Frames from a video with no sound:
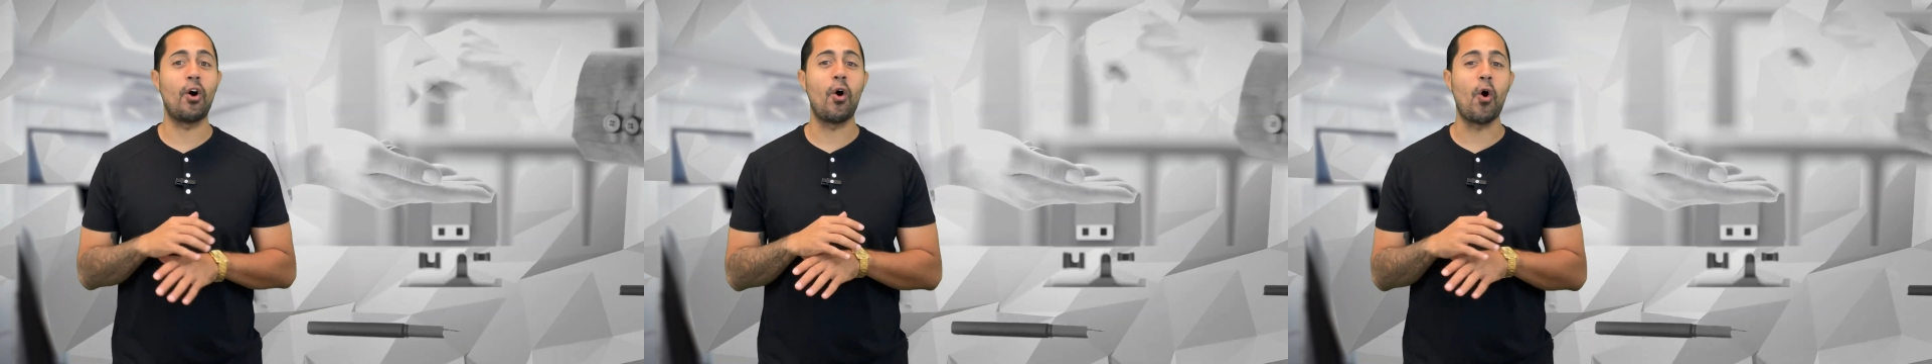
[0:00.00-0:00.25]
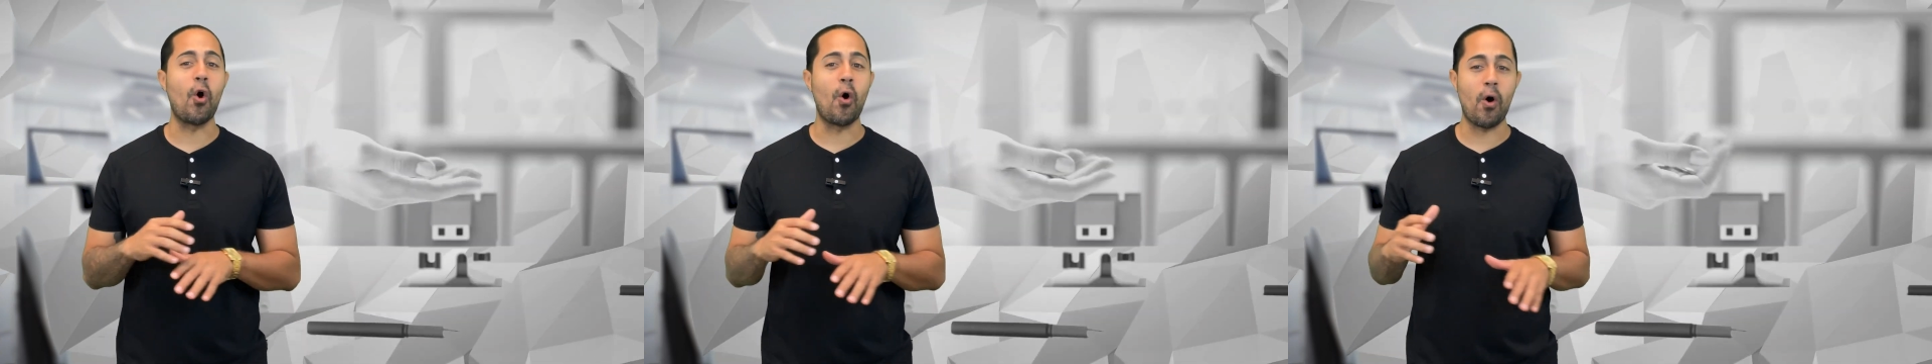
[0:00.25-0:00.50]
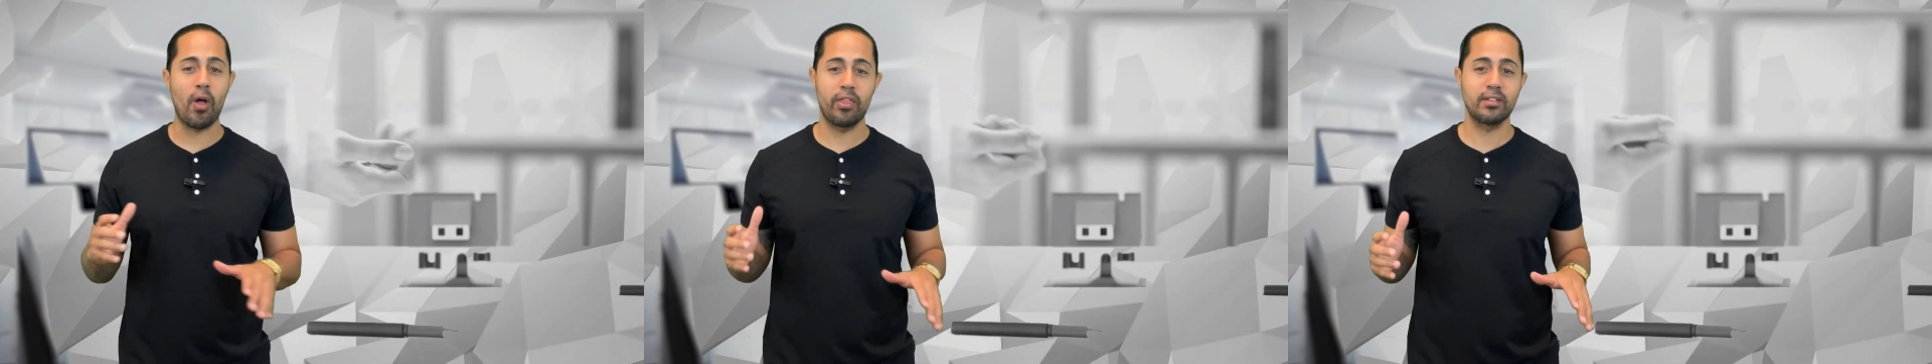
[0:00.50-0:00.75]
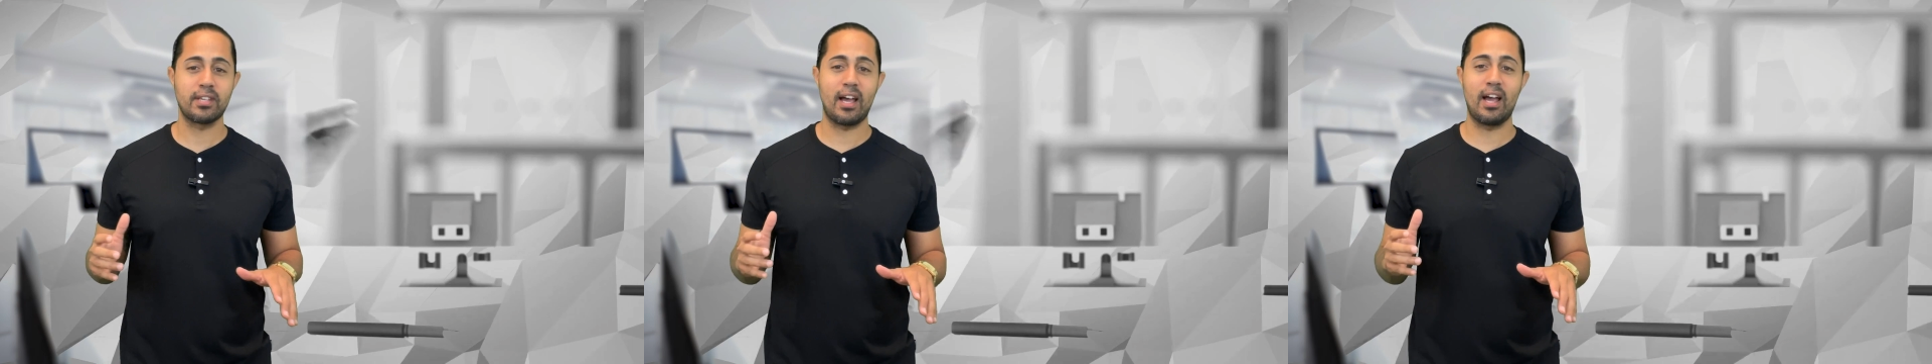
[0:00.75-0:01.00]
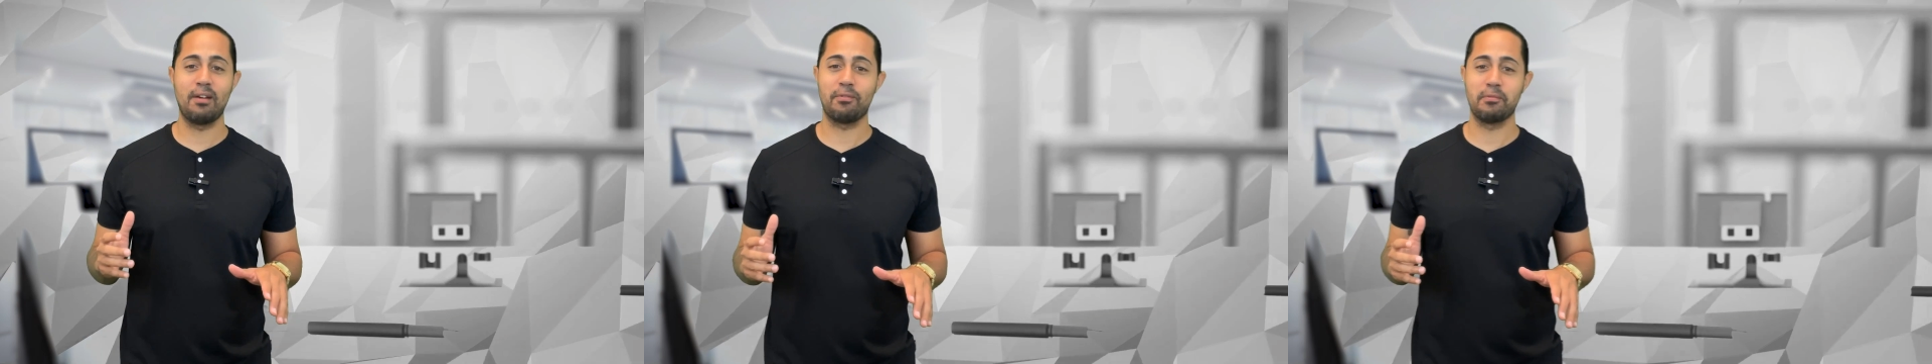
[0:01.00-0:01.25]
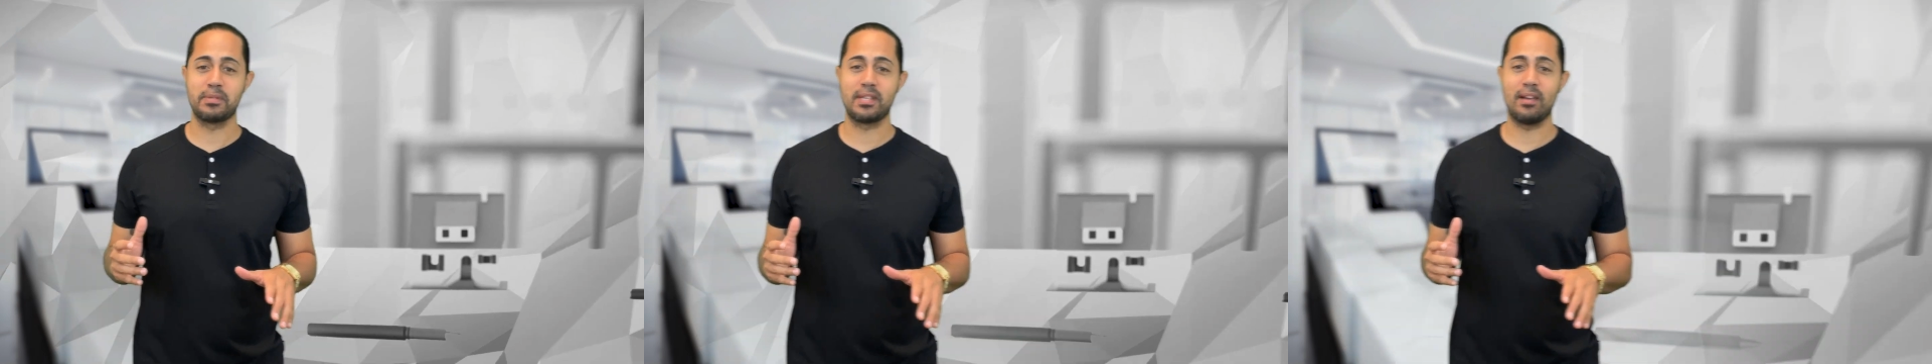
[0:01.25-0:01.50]
all the time
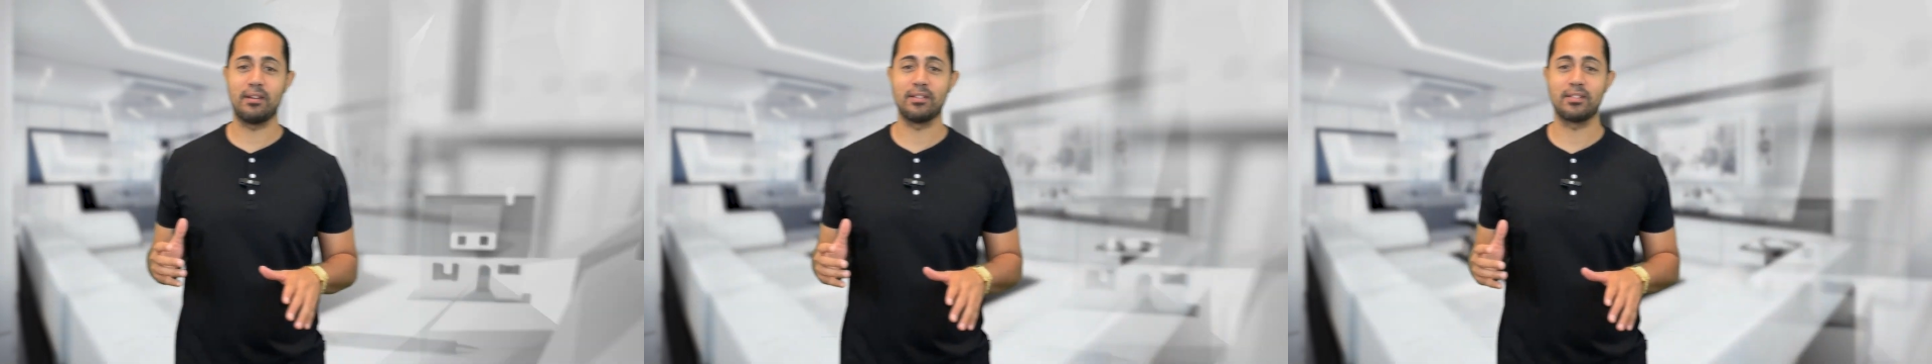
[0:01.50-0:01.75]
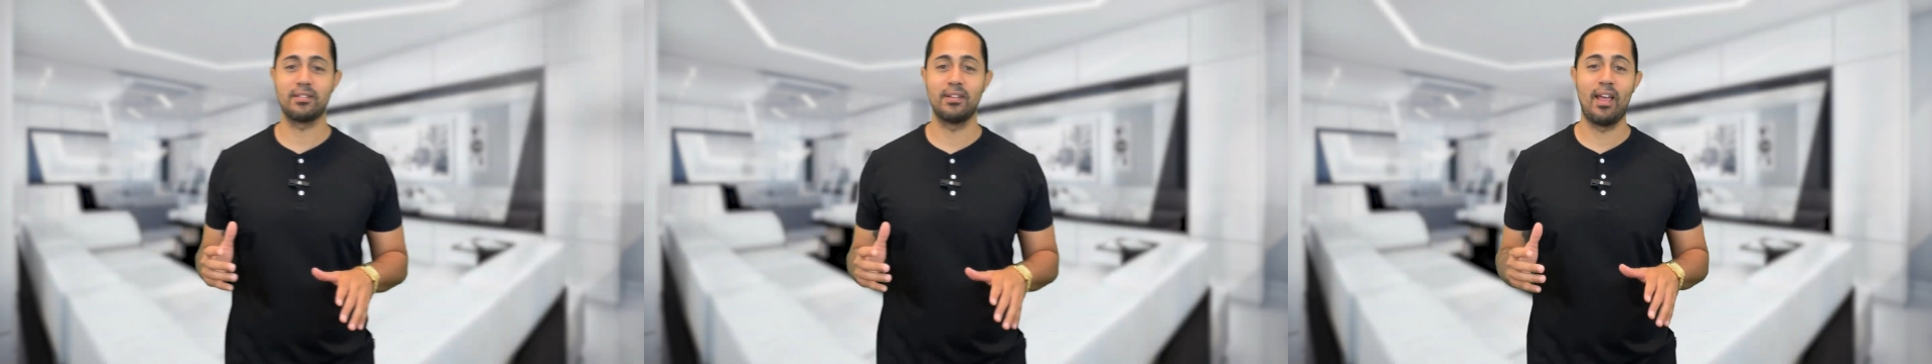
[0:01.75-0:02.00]
from sellers.